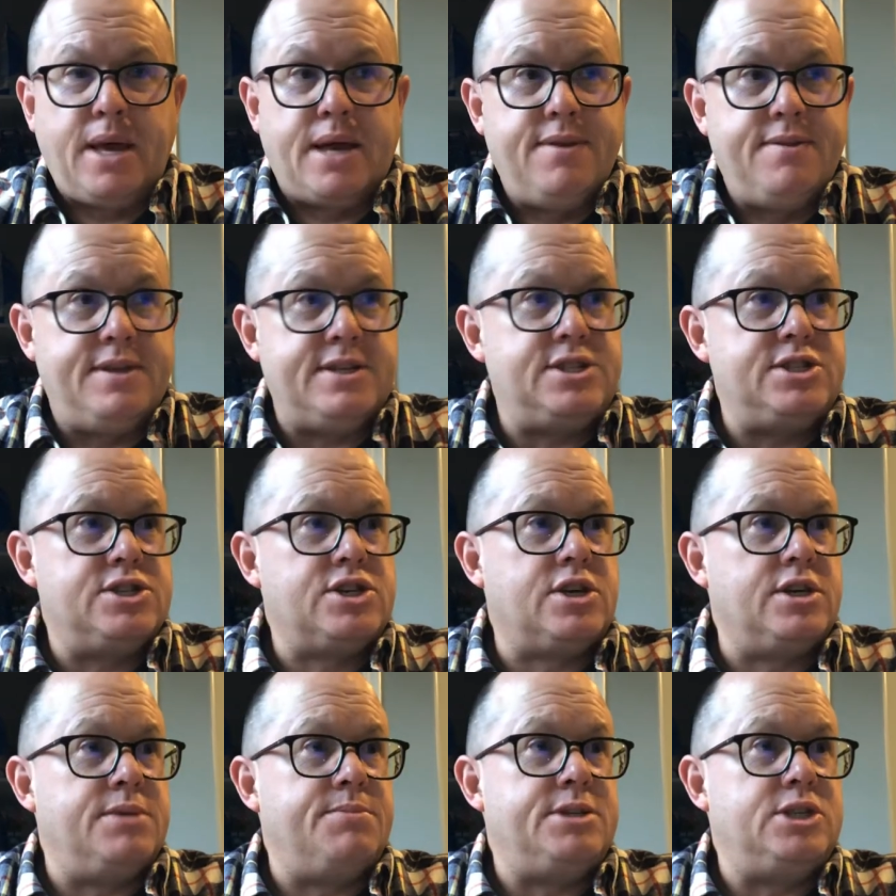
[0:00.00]
This is
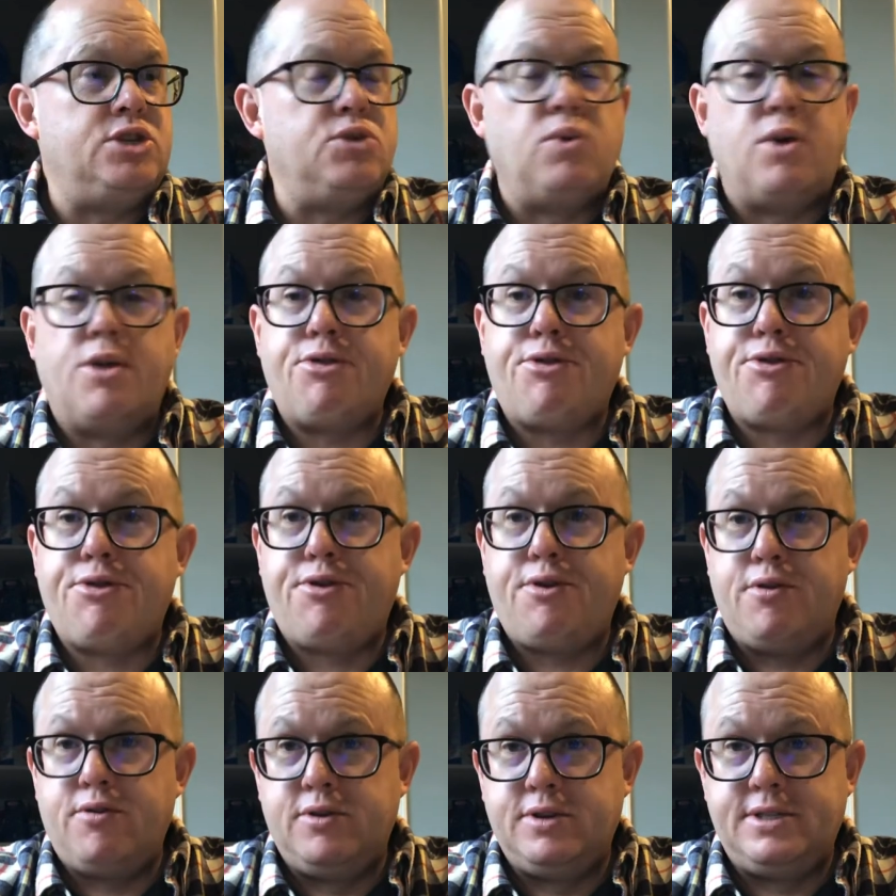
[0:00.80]
going to be due on
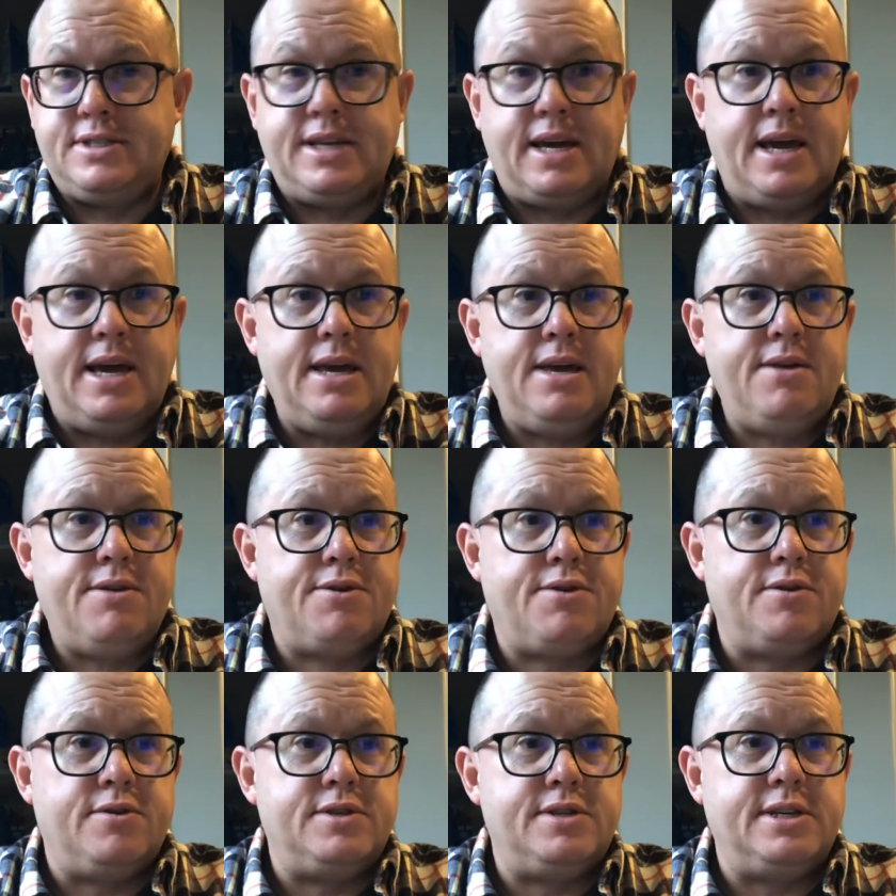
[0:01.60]
Thursday.
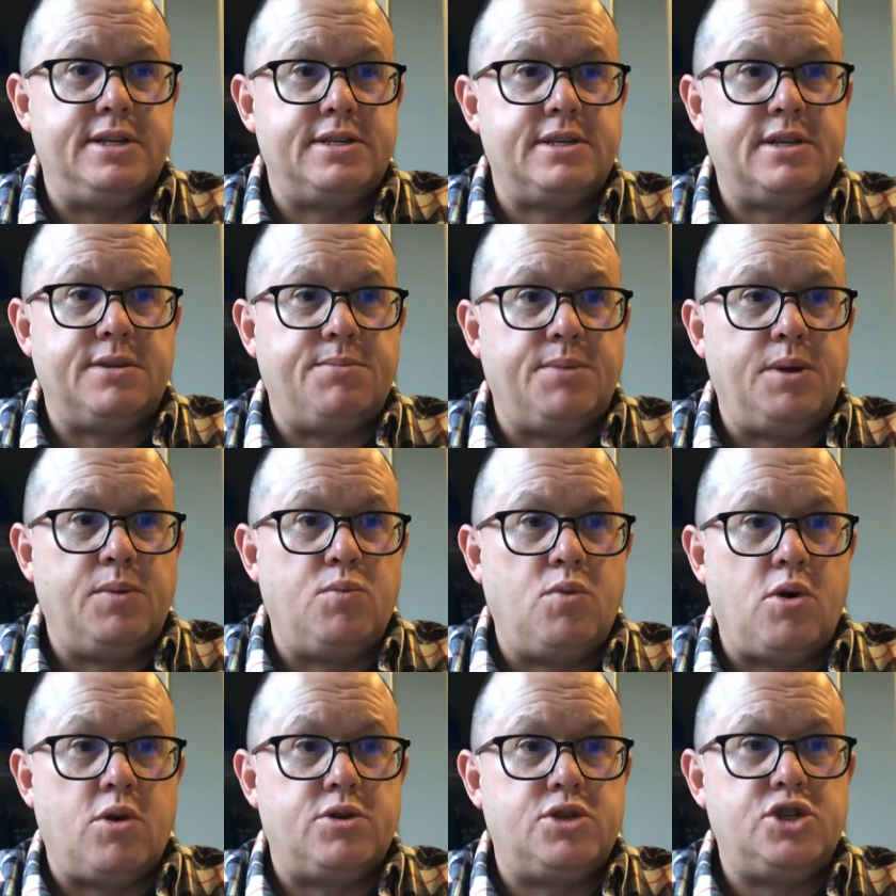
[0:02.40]
Thursday is going to be
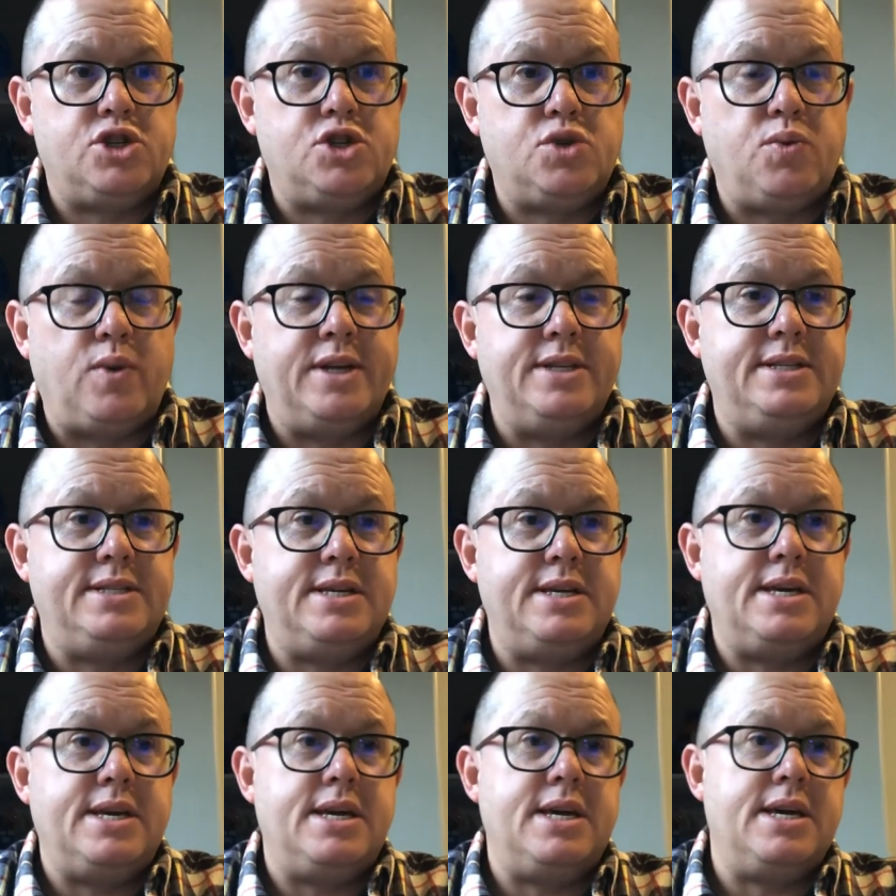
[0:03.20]
March
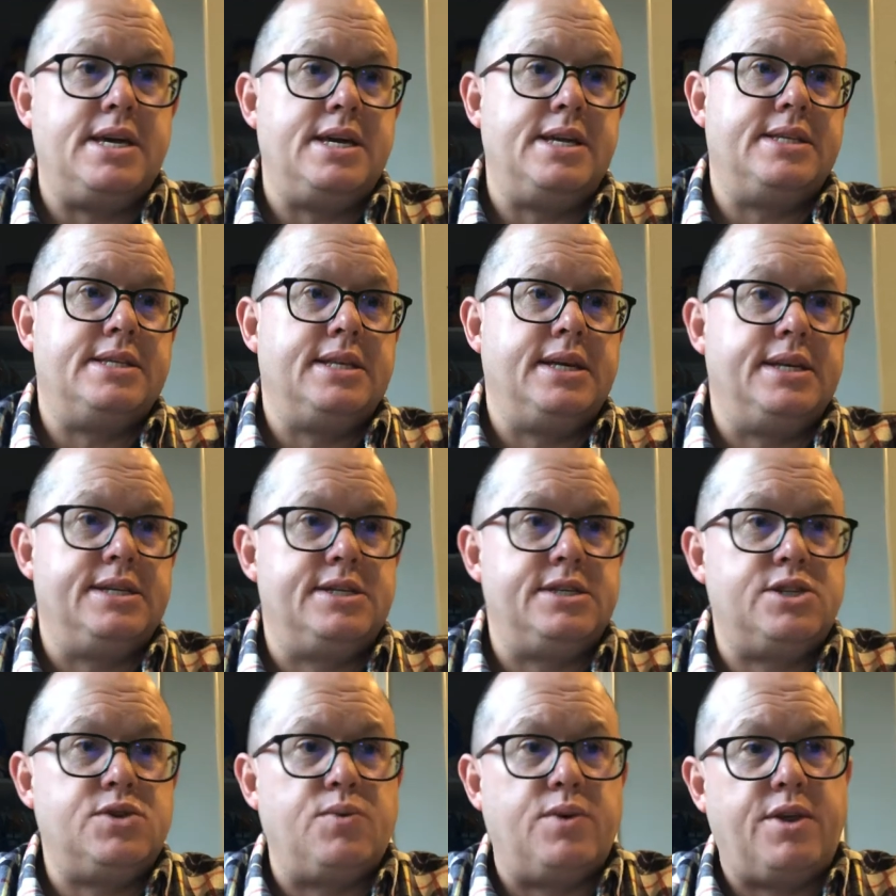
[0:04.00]
20. Today
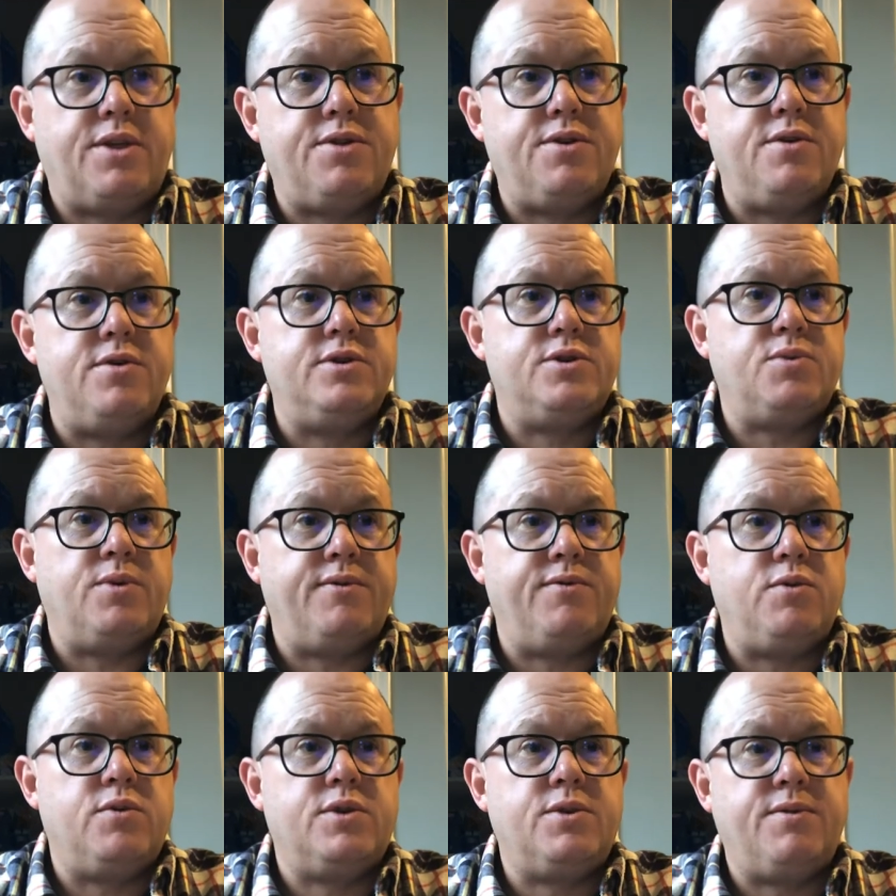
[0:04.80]
is the 23rd,
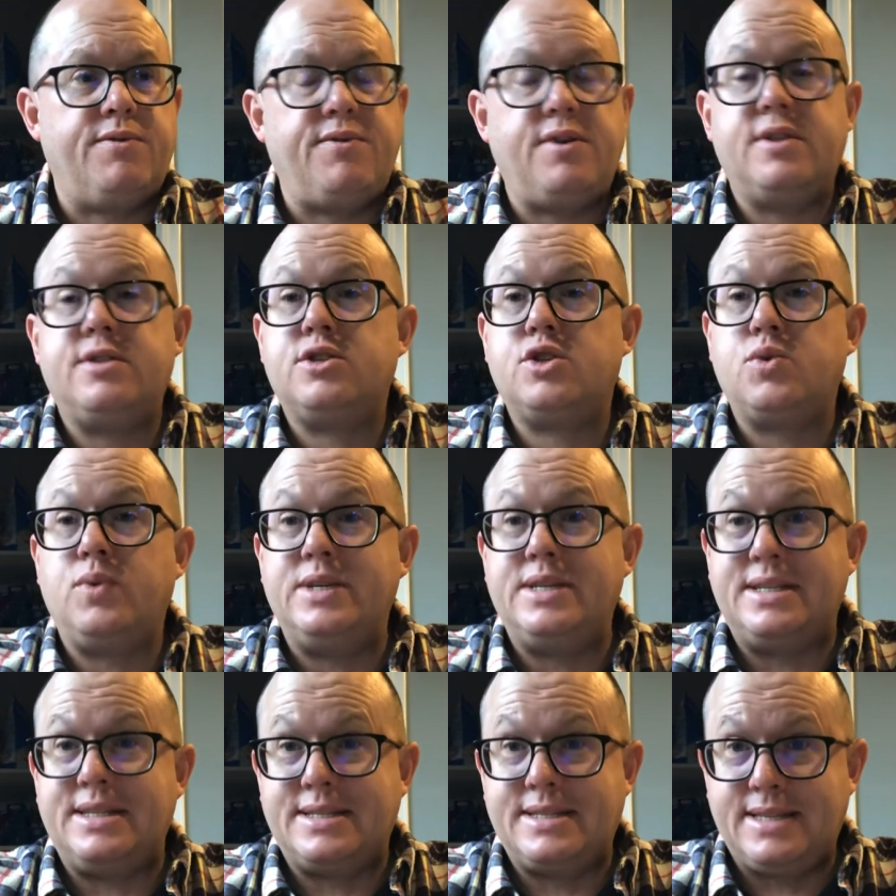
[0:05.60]
24th, 25th,
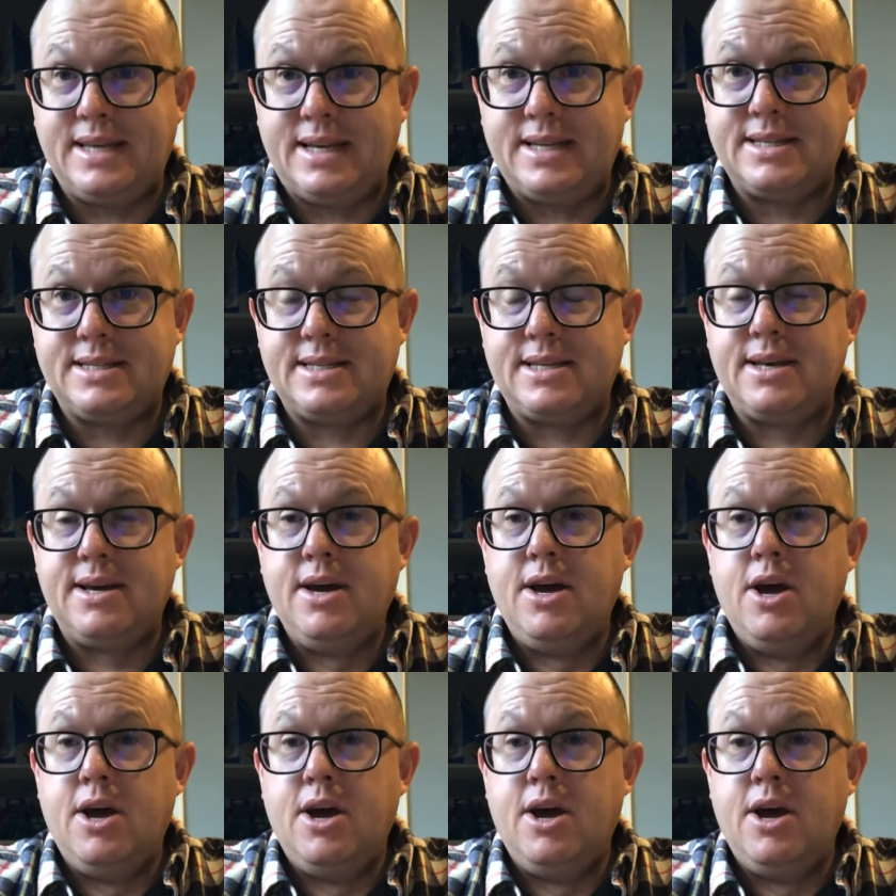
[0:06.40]
26th.